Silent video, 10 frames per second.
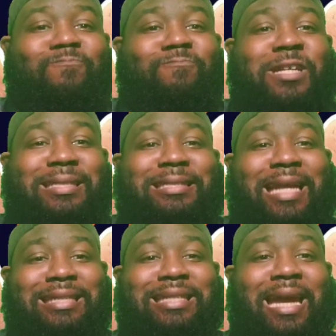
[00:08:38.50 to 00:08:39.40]
the
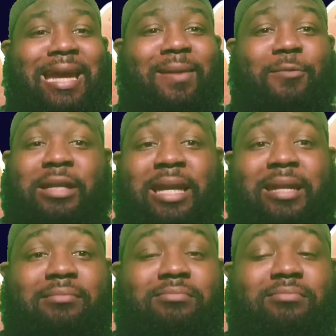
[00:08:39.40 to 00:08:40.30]
Saints game. We
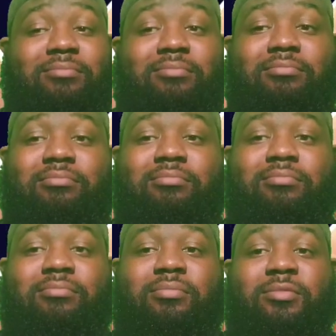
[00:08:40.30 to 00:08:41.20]
did
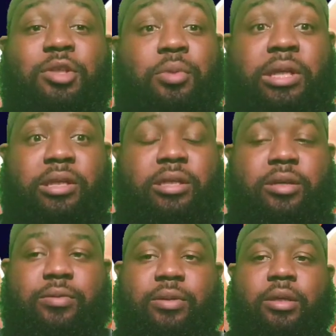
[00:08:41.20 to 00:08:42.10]
2 years
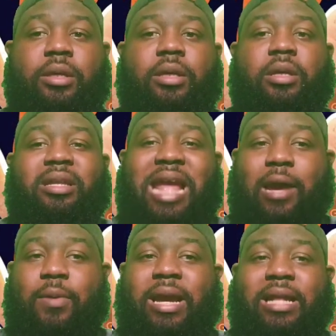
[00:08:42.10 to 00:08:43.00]
ago.
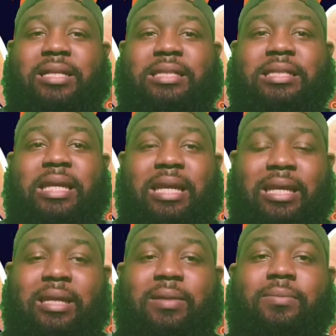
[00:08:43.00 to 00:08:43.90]
Now we got this
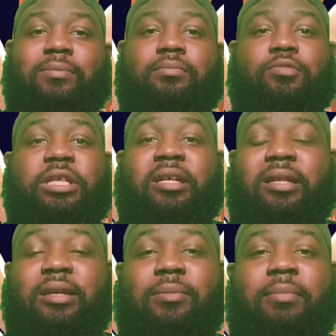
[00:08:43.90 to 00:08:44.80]
team, the
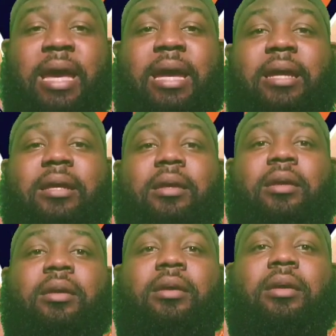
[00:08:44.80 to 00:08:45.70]
Khalil Mack,
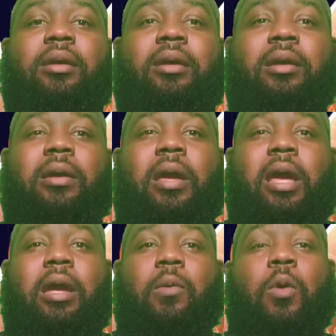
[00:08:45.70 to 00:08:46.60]

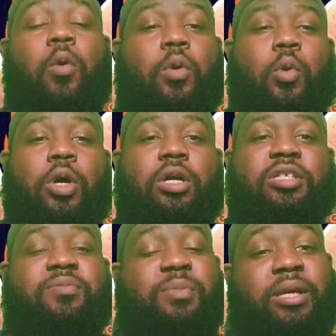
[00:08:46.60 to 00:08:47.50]
Roquan
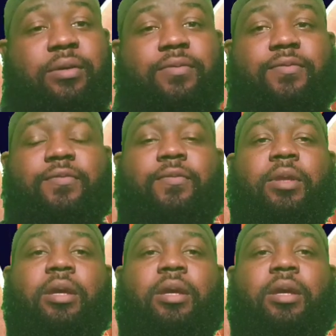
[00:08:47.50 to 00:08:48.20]
Smith,